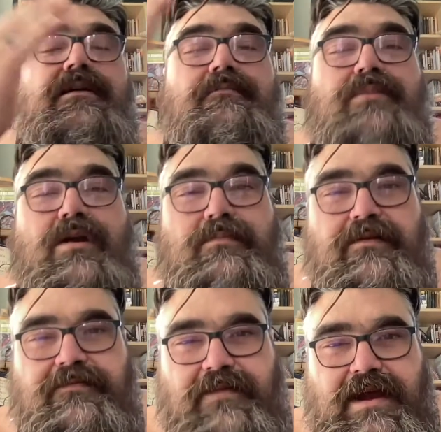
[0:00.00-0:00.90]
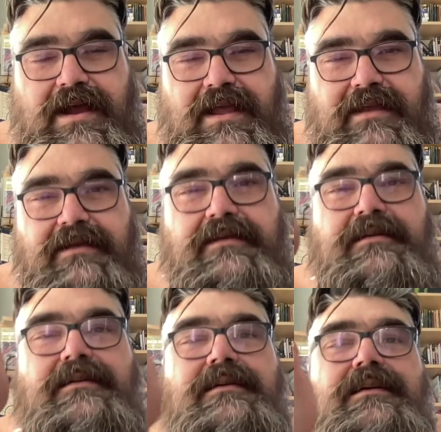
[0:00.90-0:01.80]
Barbara Fry
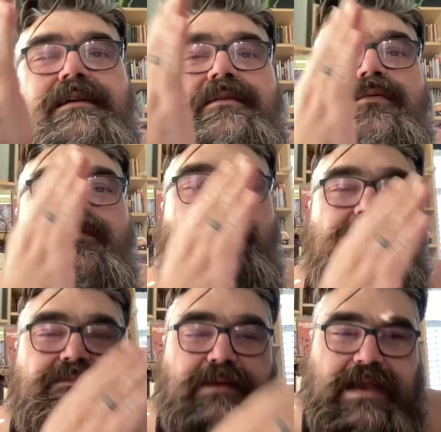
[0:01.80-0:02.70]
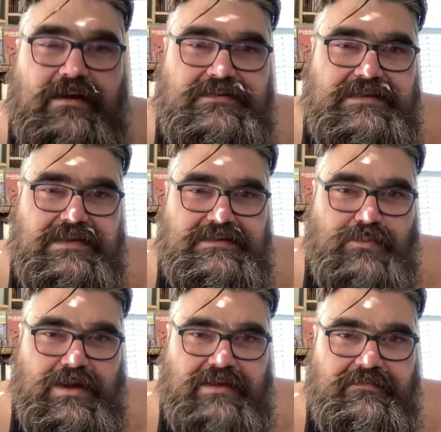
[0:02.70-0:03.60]
was Bukowski's
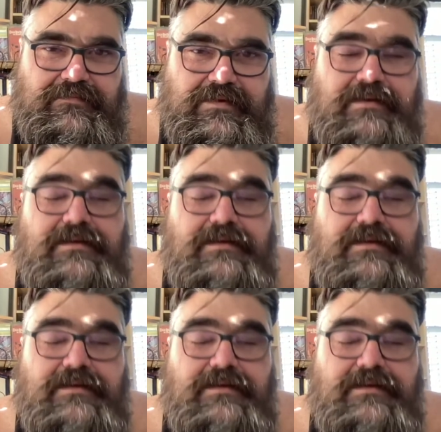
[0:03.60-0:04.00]
wife.